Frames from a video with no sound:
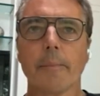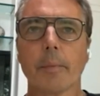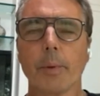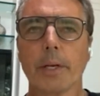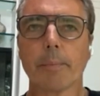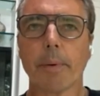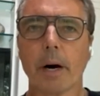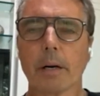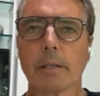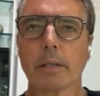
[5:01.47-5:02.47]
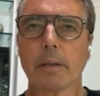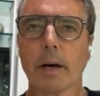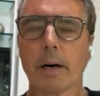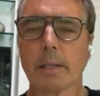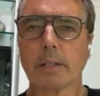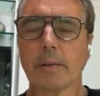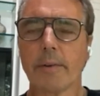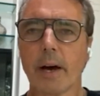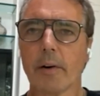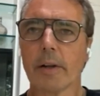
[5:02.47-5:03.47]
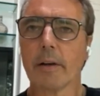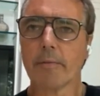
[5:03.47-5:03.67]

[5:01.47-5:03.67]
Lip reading: We debunked the Hunza Valley of